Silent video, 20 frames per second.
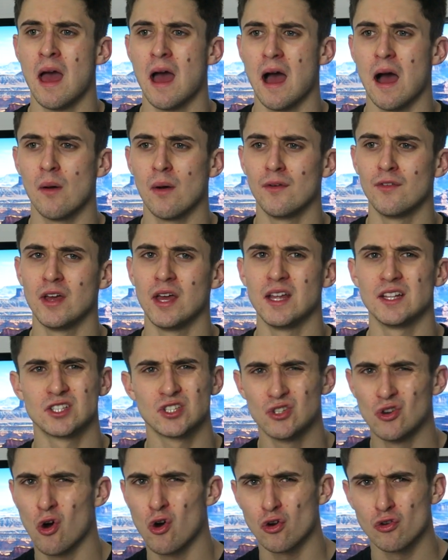However, it's
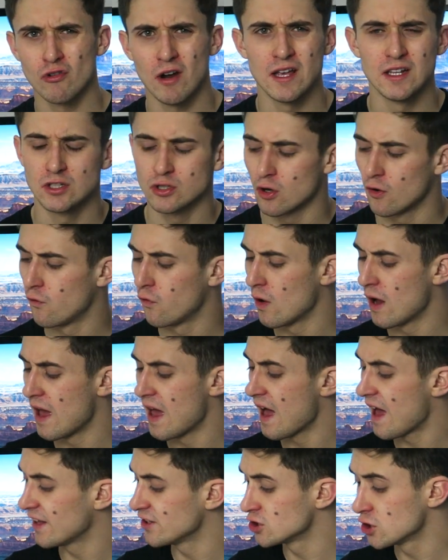not great
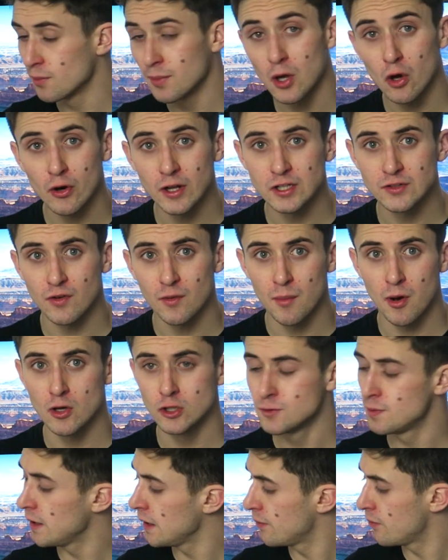software, and to be honest, for
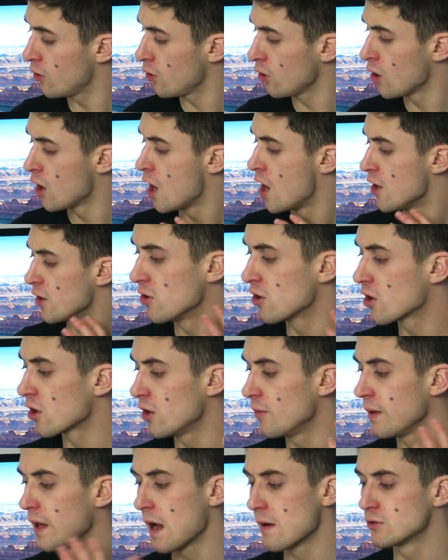most people, you're going
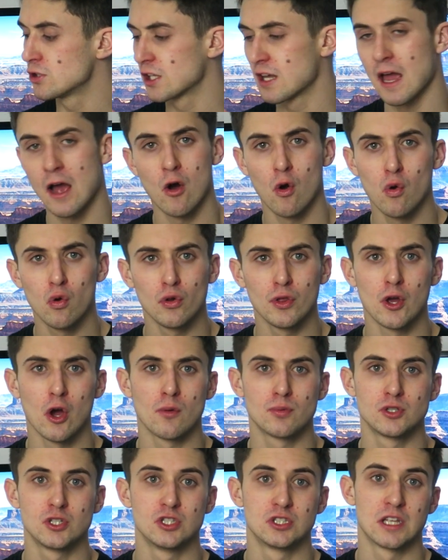to be able to get all the
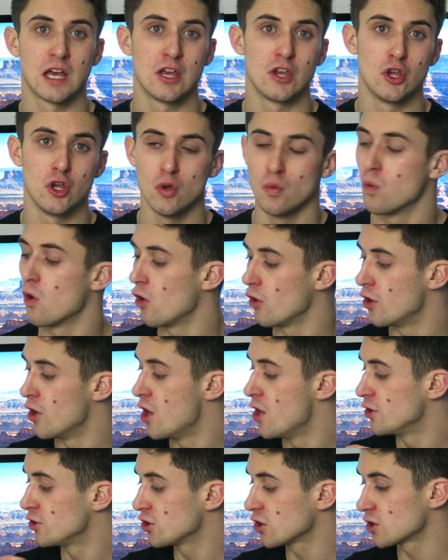options that you
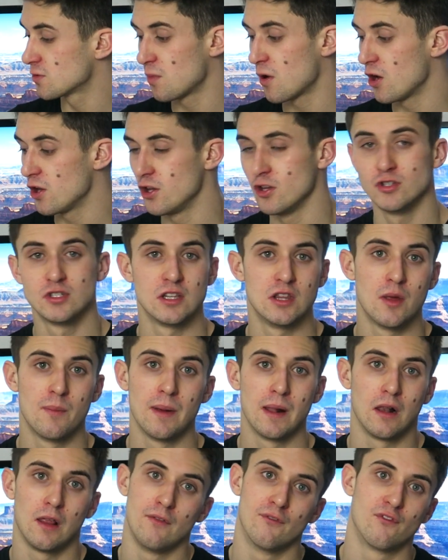want just by using the
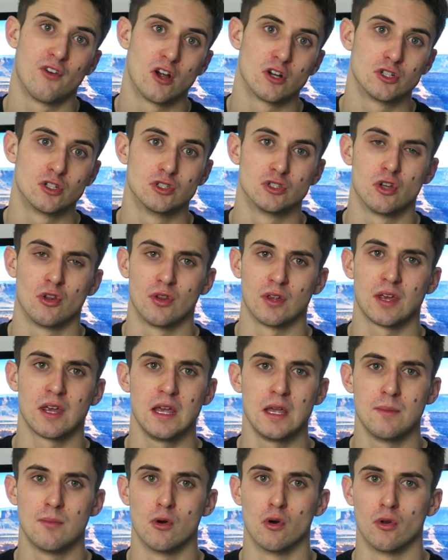built-in functions on the
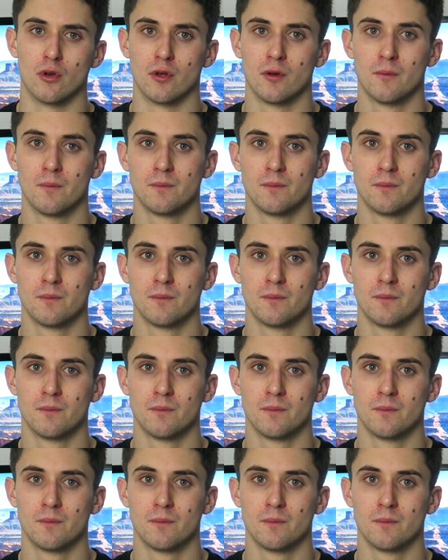keyboard.